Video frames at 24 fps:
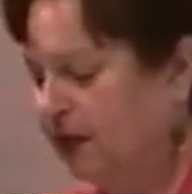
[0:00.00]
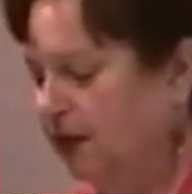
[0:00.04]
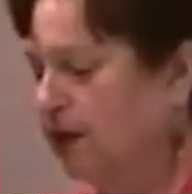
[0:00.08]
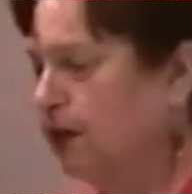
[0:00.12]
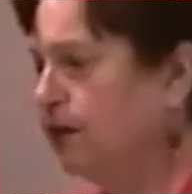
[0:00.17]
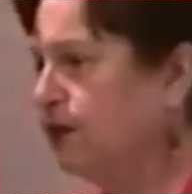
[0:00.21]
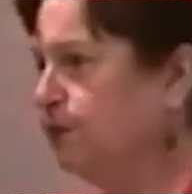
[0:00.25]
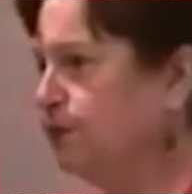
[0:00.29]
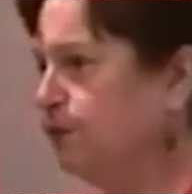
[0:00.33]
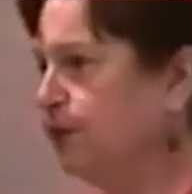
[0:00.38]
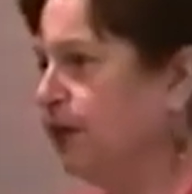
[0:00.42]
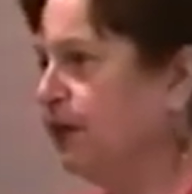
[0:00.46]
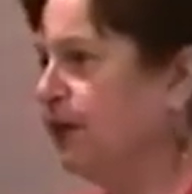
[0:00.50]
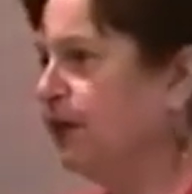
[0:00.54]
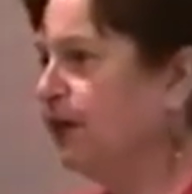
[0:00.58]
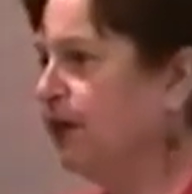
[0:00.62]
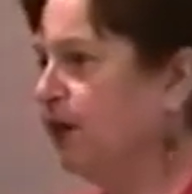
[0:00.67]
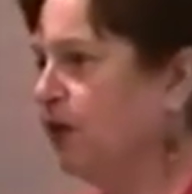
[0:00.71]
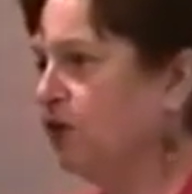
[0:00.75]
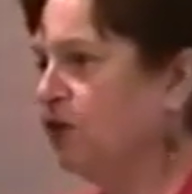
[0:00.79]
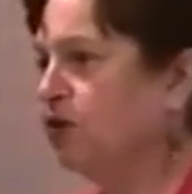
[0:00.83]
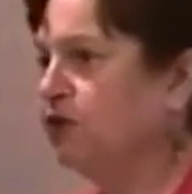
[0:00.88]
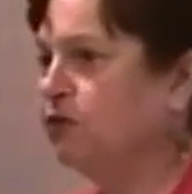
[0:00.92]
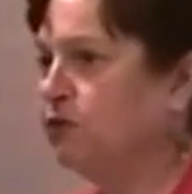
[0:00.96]
is being
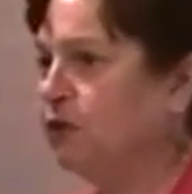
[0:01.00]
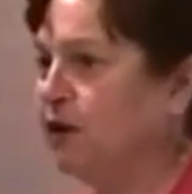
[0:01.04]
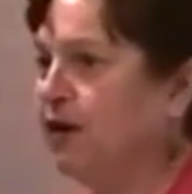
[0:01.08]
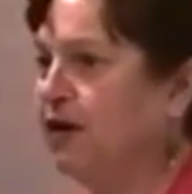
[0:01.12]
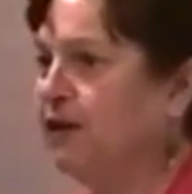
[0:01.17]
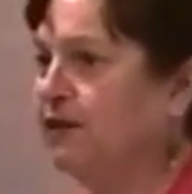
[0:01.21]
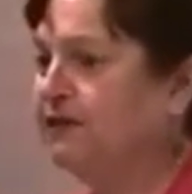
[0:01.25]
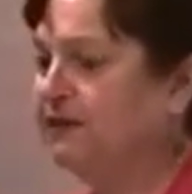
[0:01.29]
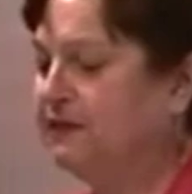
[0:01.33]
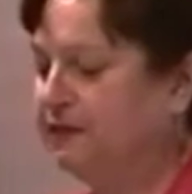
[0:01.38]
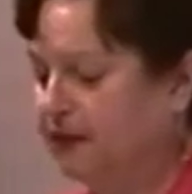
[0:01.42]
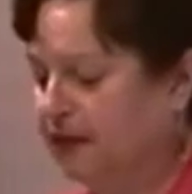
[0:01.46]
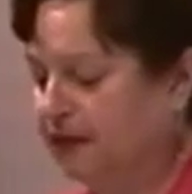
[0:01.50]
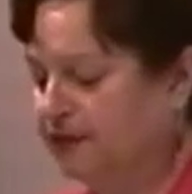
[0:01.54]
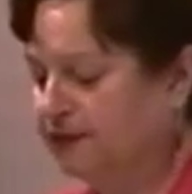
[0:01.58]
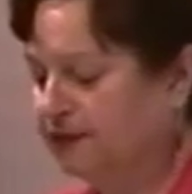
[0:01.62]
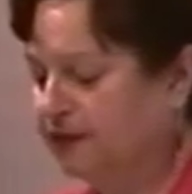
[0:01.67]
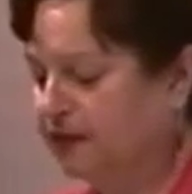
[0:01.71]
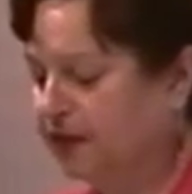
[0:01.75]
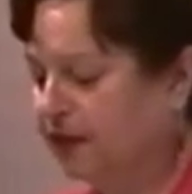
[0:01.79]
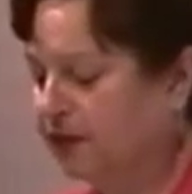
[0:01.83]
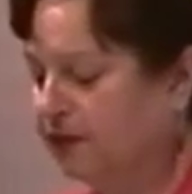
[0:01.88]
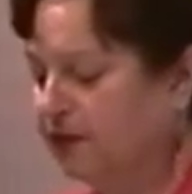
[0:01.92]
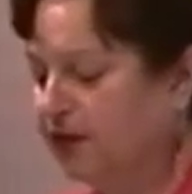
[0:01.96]
characterized as
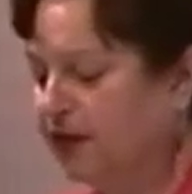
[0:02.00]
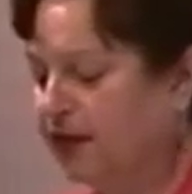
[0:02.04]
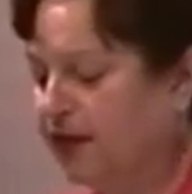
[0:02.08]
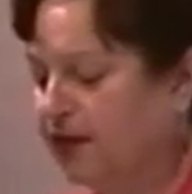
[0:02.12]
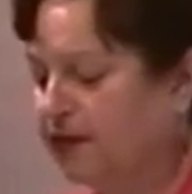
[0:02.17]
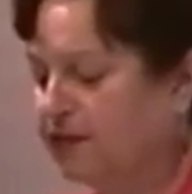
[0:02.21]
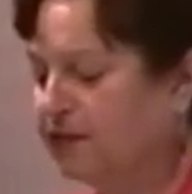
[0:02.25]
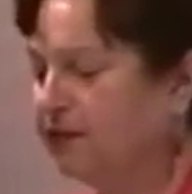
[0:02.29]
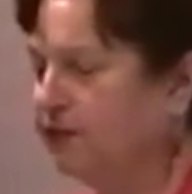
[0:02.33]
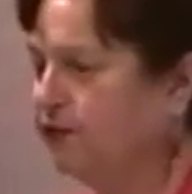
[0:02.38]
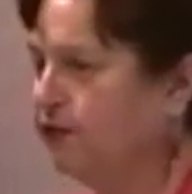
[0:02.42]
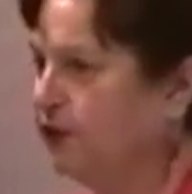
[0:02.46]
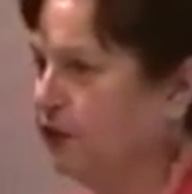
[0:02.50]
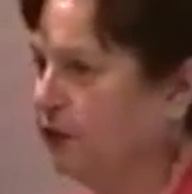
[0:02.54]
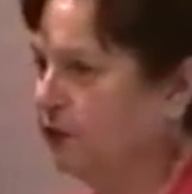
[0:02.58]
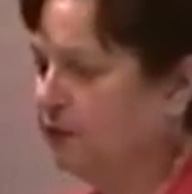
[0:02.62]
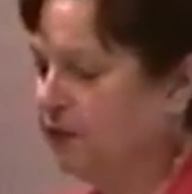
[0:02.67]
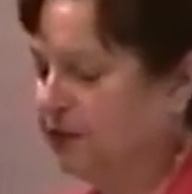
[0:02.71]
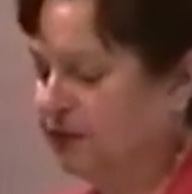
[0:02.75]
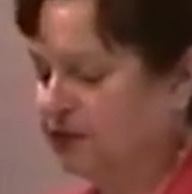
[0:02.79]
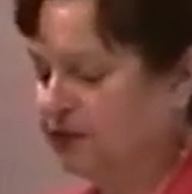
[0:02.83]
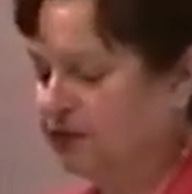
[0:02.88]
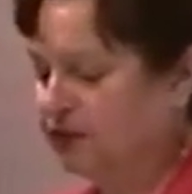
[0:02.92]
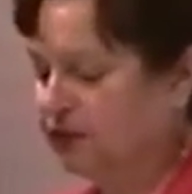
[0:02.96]
another case of
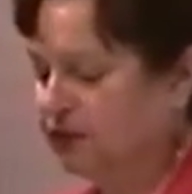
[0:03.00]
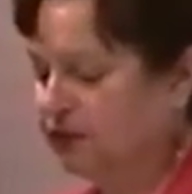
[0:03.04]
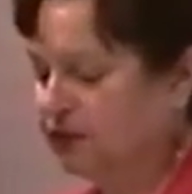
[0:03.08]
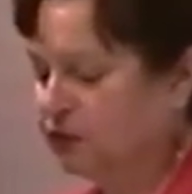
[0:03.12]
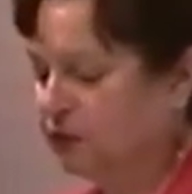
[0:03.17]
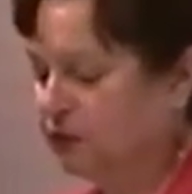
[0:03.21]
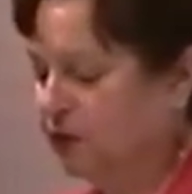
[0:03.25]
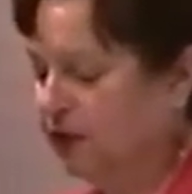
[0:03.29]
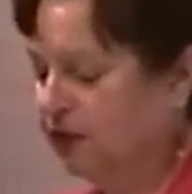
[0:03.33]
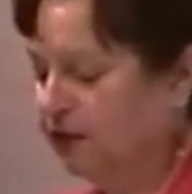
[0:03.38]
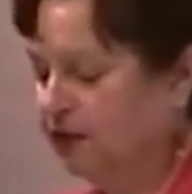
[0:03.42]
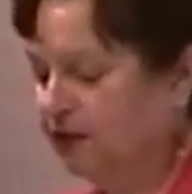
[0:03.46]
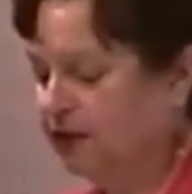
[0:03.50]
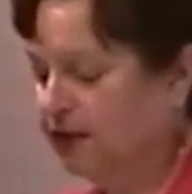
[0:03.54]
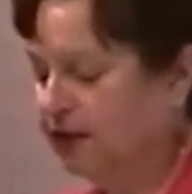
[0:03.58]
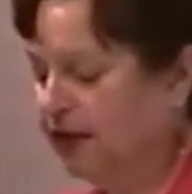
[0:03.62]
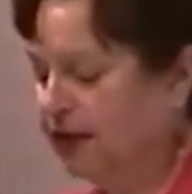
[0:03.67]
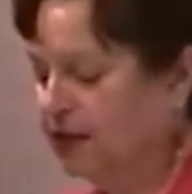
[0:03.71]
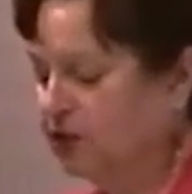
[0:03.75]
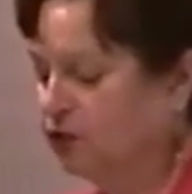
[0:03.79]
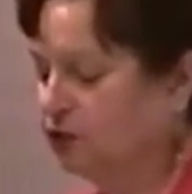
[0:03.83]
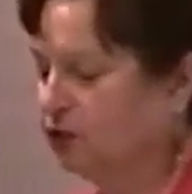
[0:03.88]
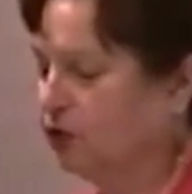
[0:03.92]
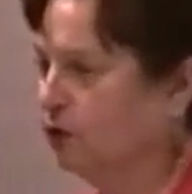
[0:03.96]
humans destroying the
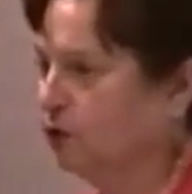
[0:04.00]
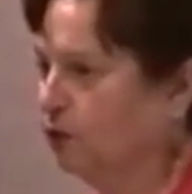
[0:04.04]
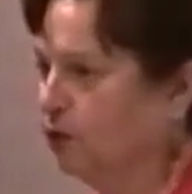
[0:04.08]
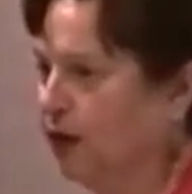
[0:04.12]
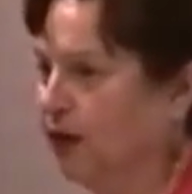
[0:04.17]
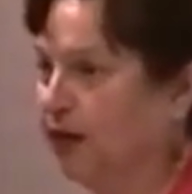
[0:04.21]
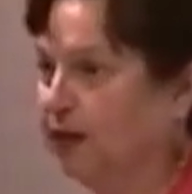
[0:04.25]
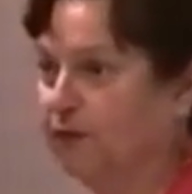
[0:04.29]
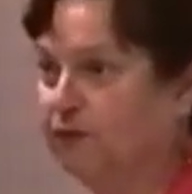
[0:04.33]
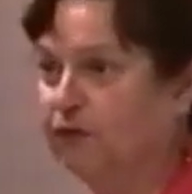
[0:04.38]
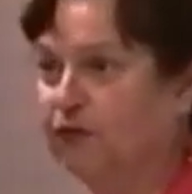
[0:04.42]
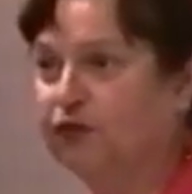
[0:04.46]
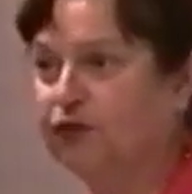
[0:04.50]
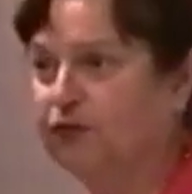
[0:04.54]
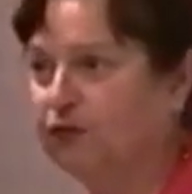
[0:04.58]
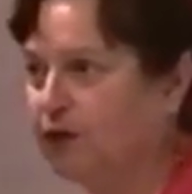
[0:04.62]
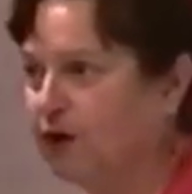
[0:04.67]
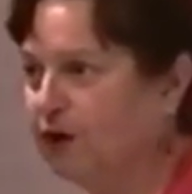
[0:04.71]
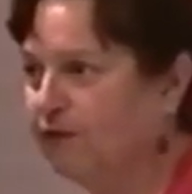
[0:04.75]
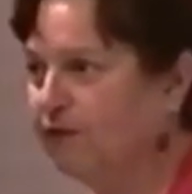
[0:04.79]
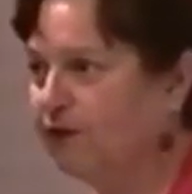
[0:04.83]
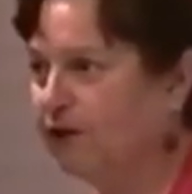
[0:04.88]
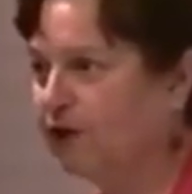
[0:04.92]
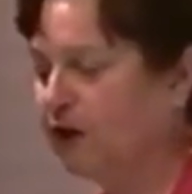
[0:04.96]
natural realm through
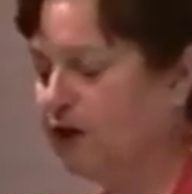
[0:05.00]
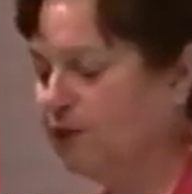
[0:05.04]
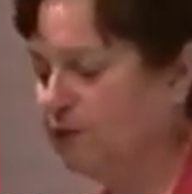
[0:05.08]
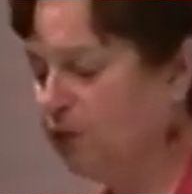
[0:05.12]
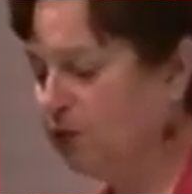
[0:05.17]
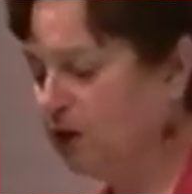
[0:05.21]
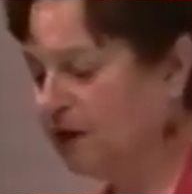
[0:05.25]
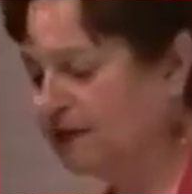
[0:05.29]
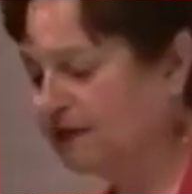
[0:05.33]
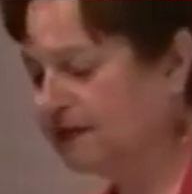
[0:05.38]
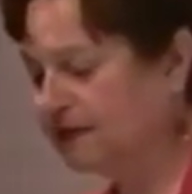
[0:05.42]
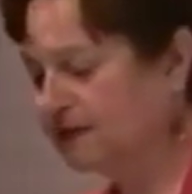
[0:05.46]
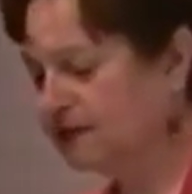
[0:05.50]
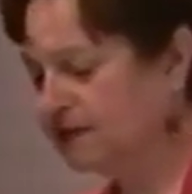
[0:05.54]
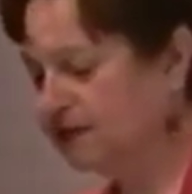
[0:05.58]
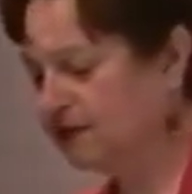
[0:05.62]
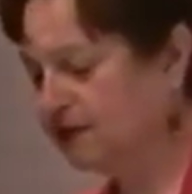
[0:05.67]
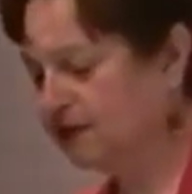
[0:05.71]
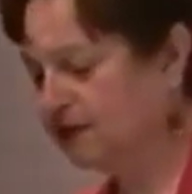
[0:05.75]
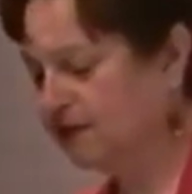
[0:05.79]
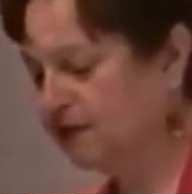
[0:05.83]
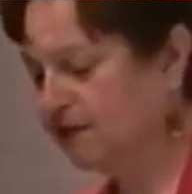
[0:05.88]
our very presence.